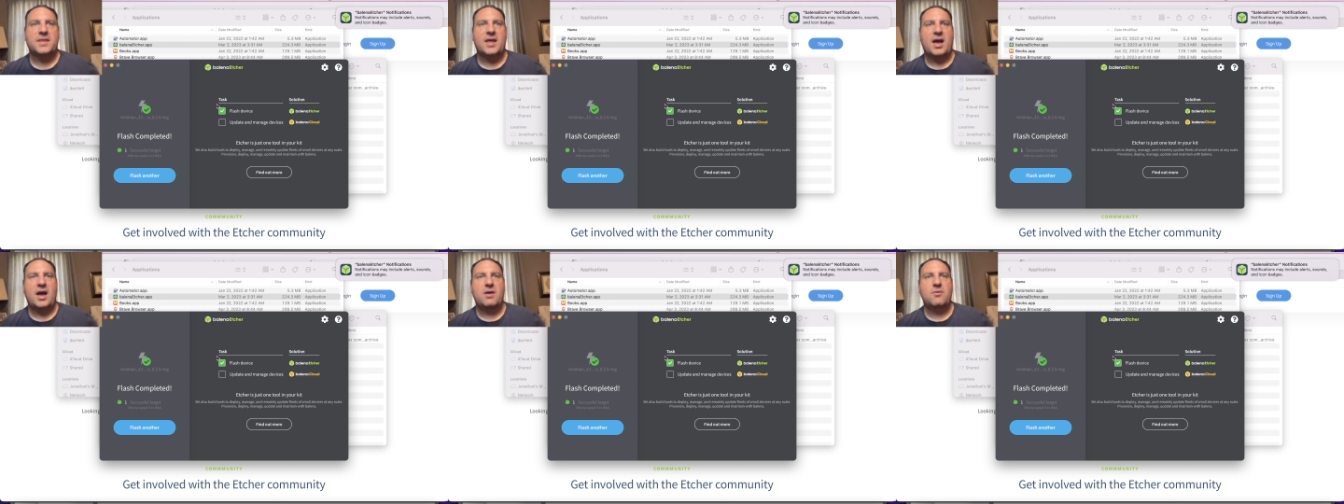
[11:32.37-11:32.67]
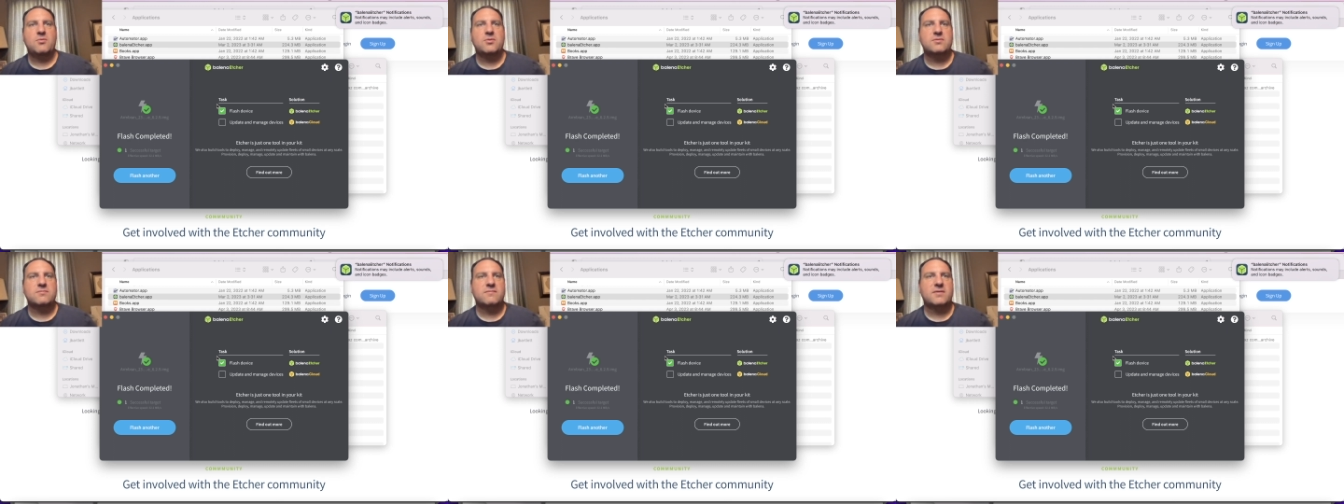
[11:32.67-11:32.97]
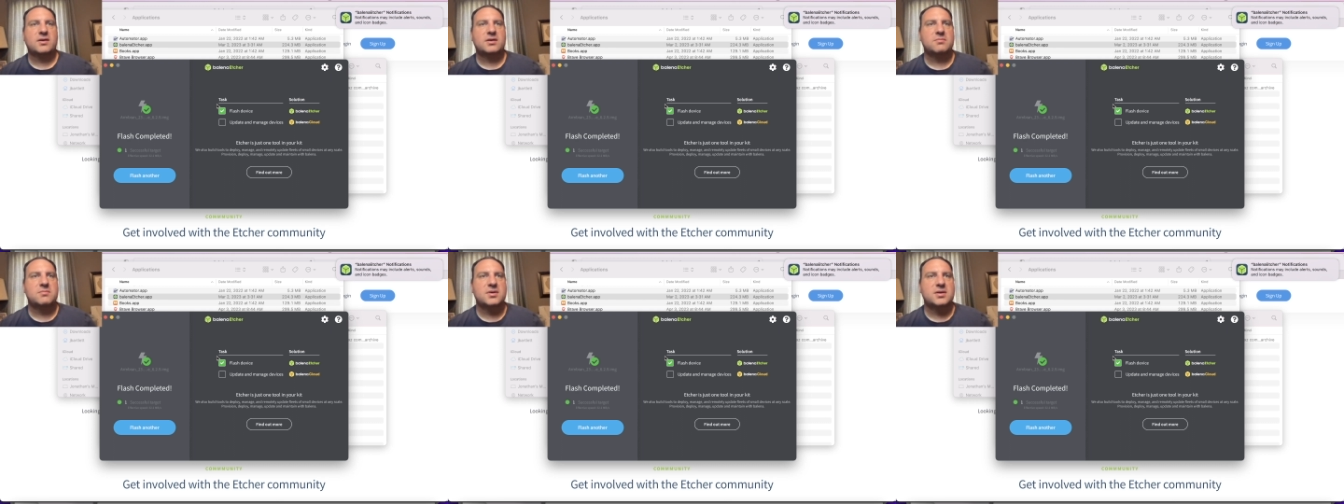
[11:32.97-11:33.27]
I wouldn't
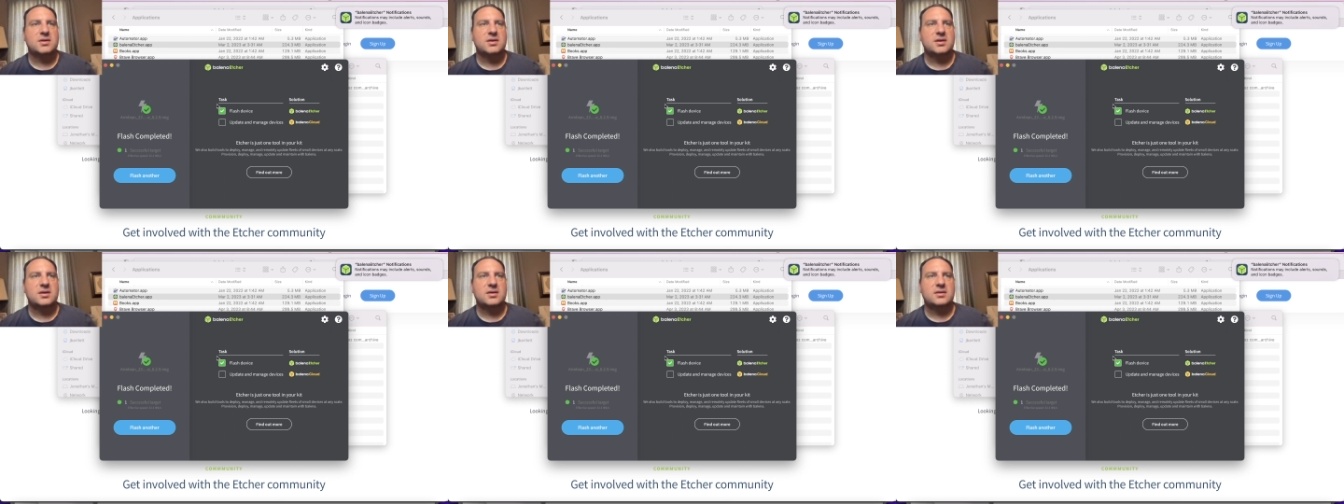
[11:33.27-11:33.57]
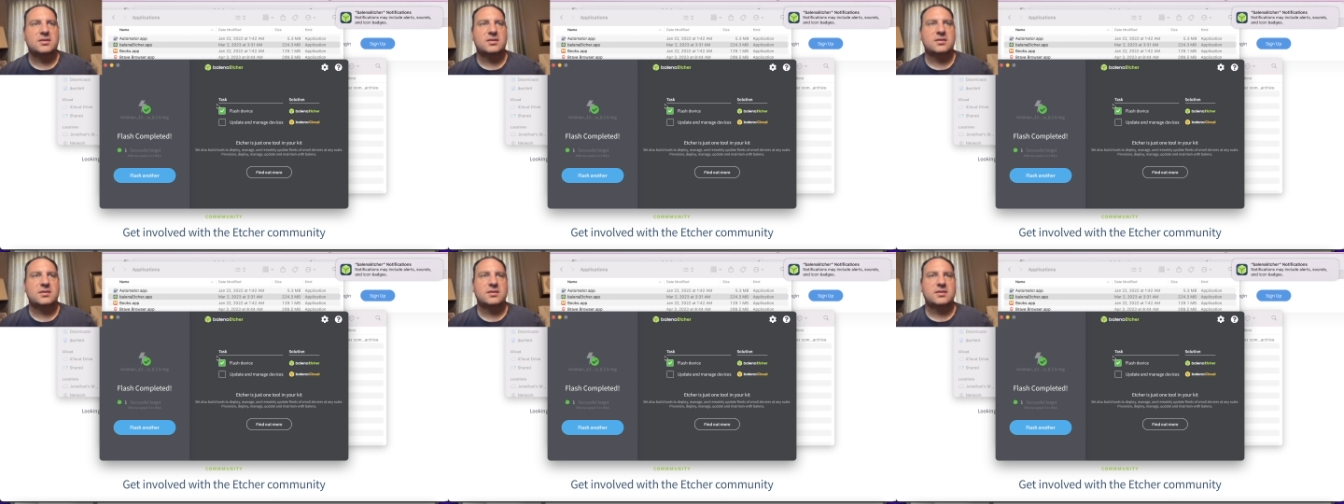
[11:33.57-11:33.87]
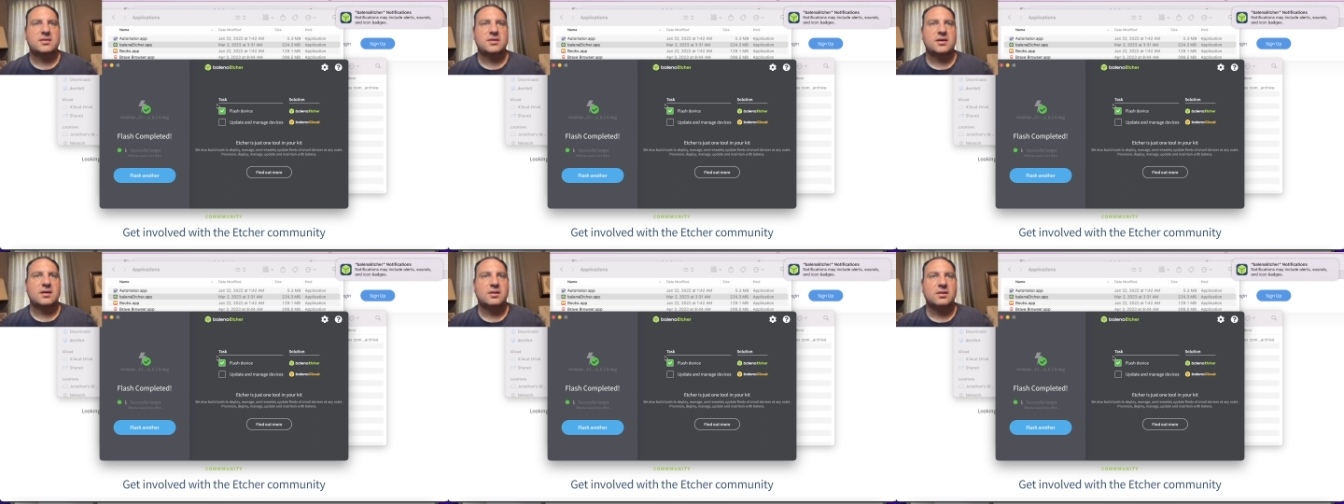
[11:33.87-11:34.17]
recommend
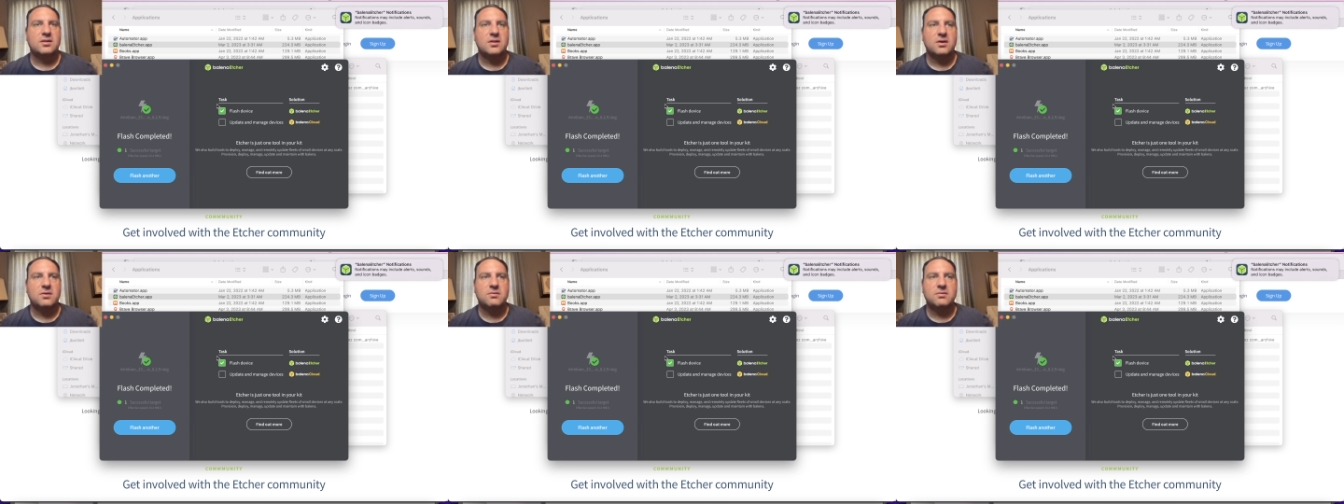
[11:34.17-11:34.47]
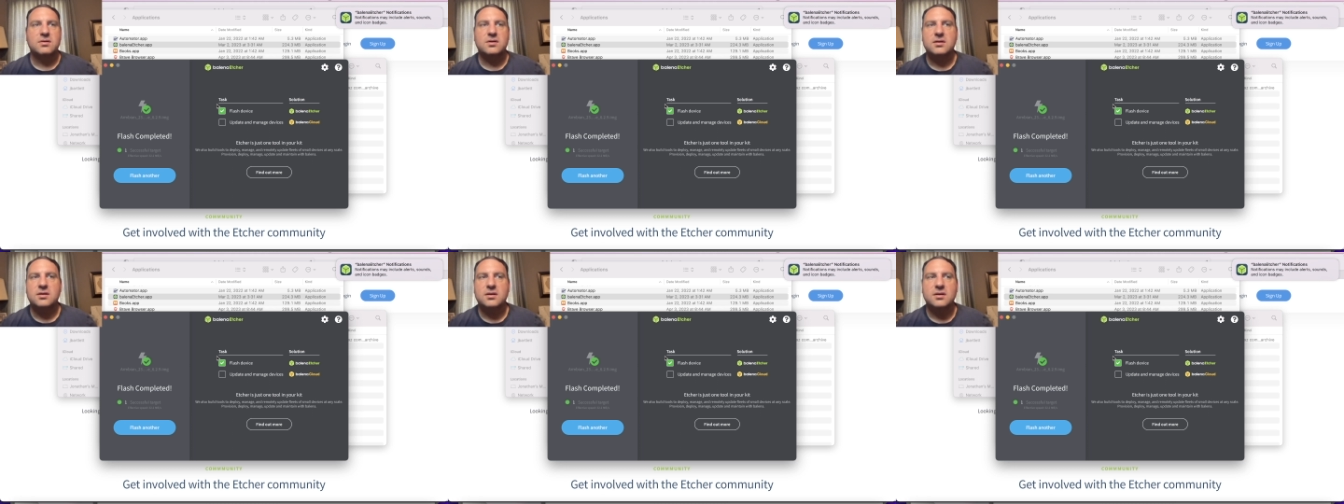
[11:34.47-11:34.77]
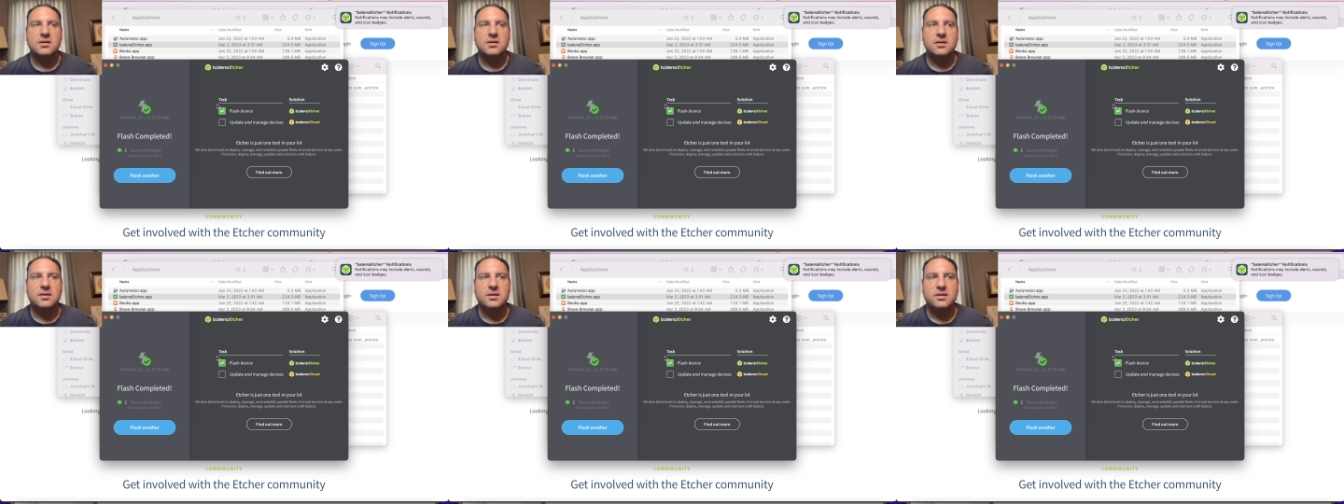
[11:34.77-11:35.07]
anything
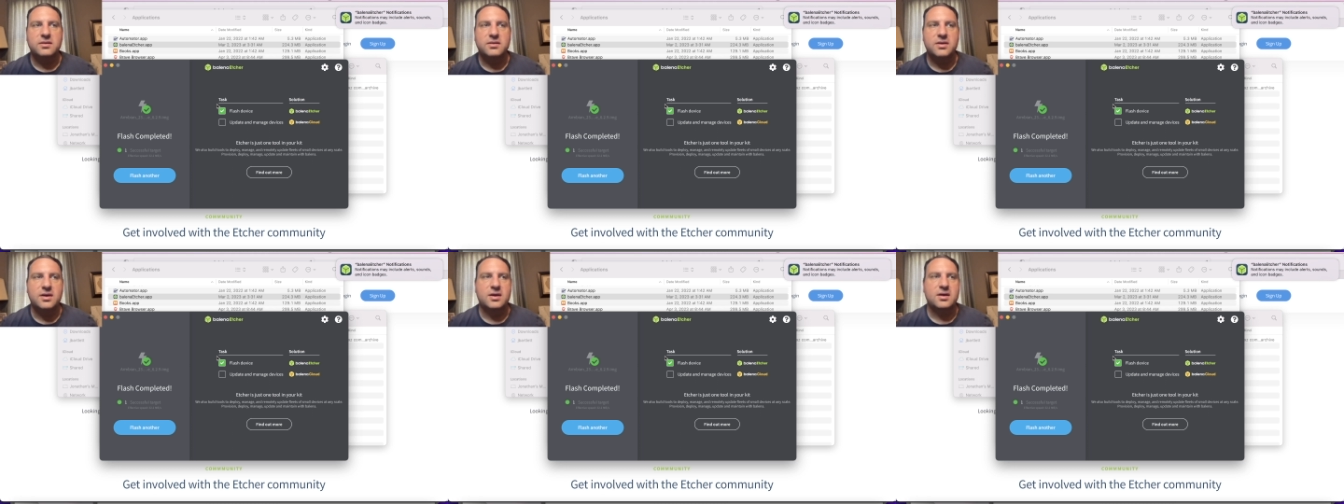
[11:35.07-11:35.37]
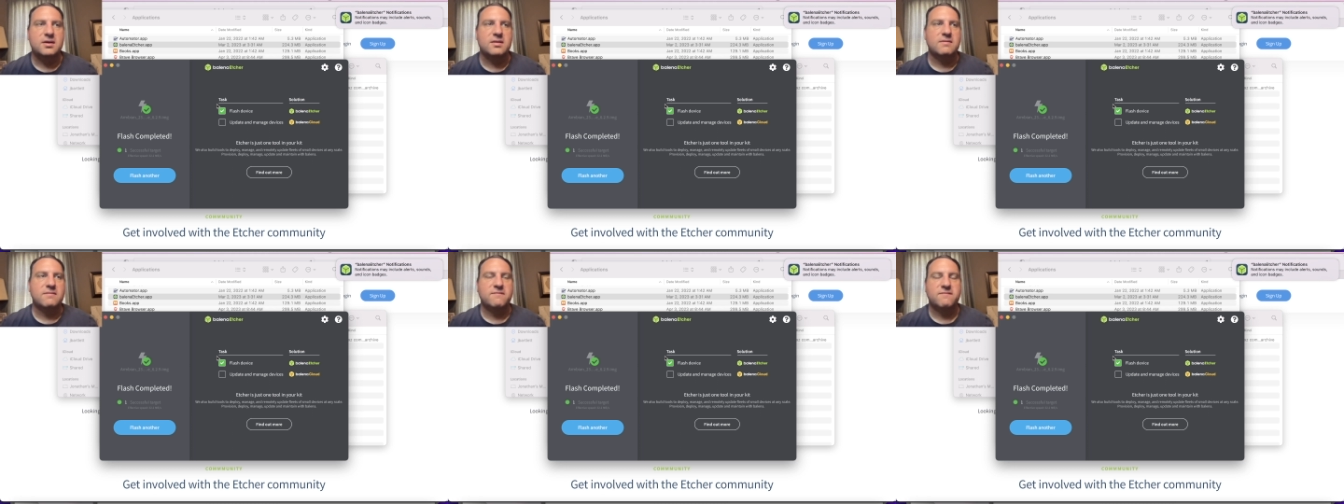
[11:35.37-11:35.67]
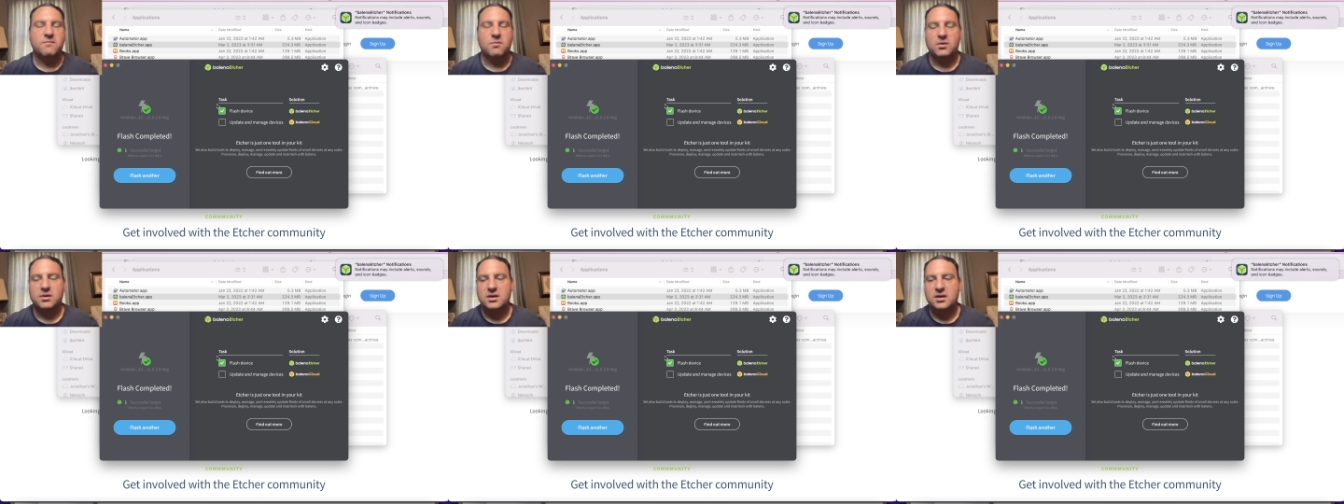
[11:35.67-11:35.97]
lower than
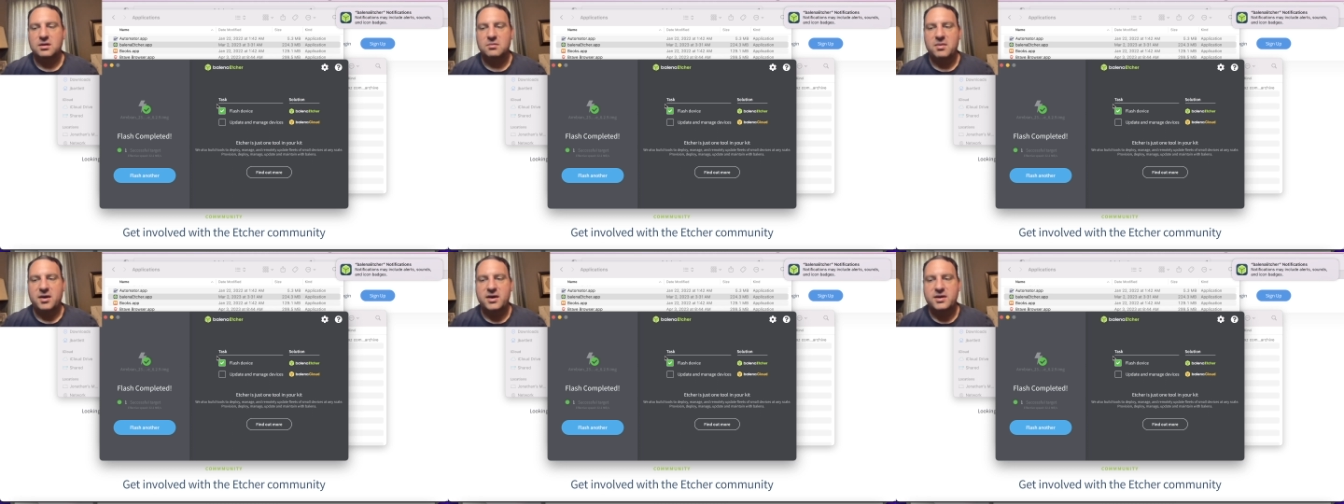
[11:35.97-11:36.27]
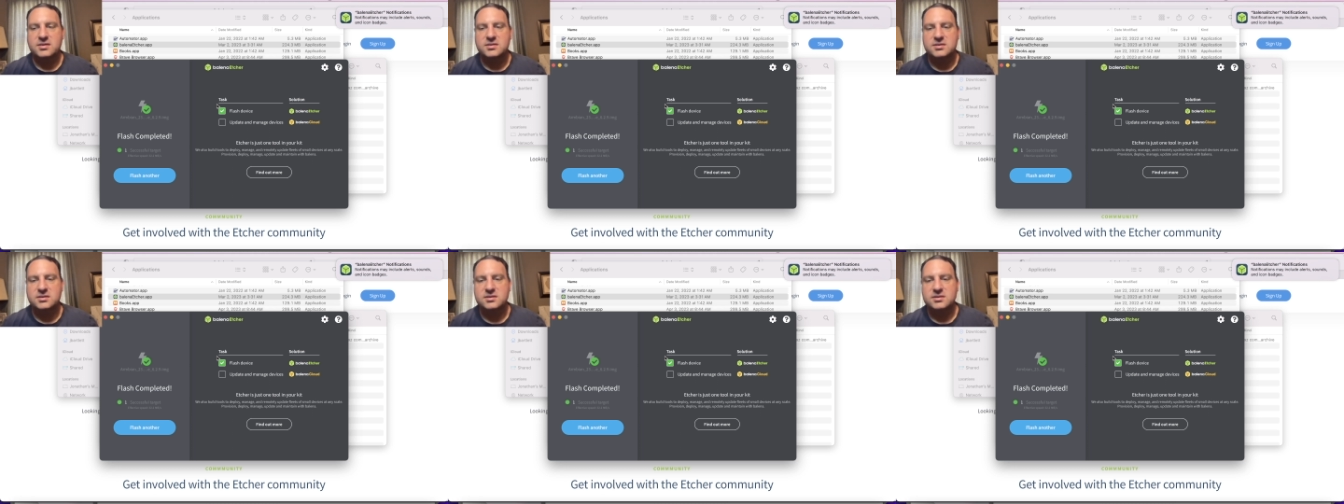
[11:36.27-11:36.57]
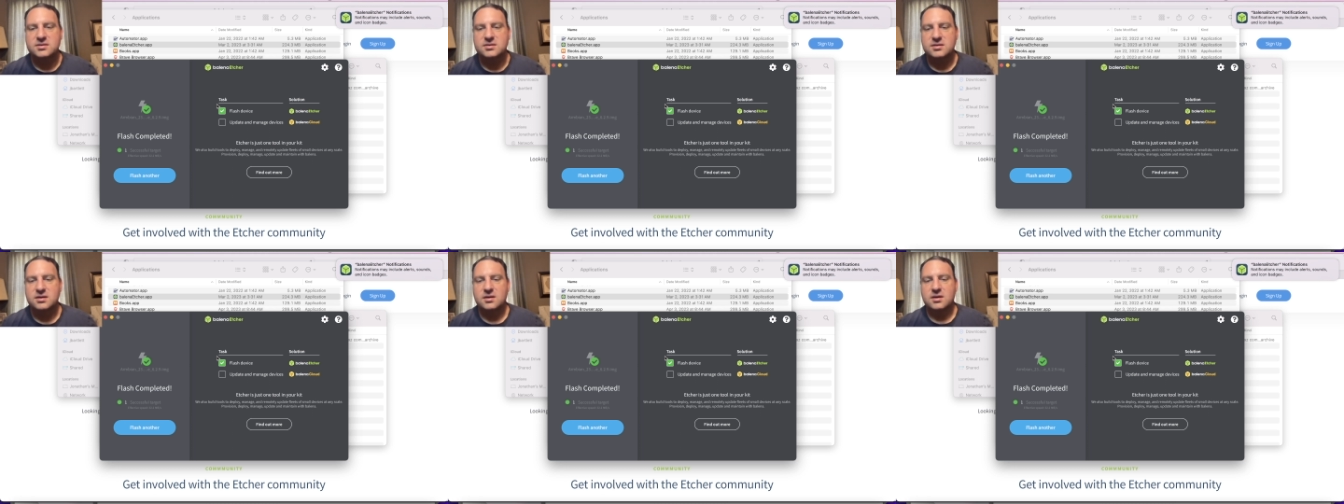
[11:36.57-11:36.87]
four
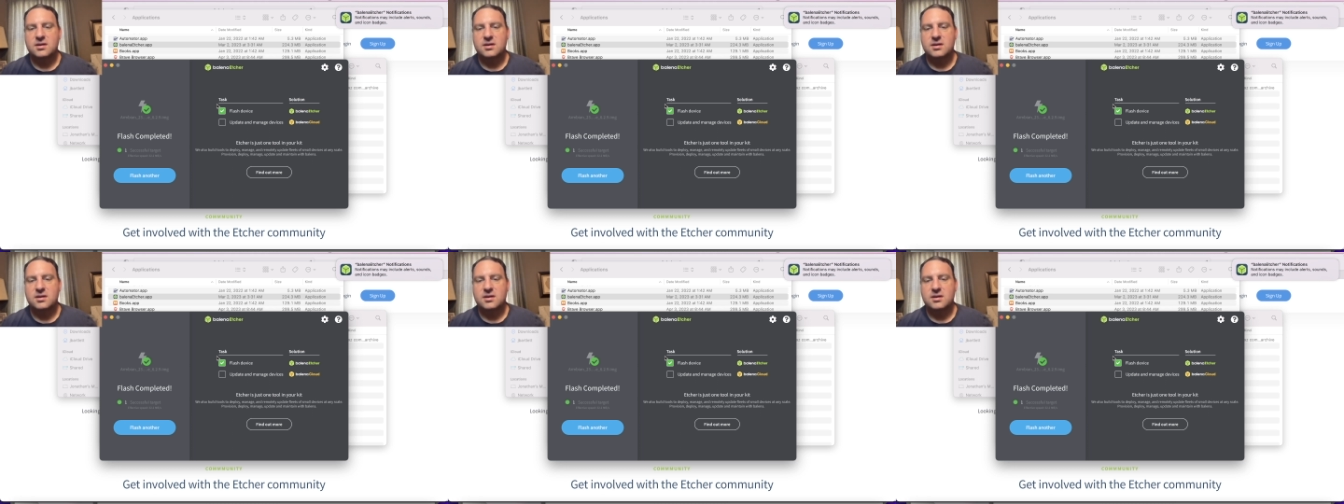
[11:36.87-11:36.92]
gigabytes,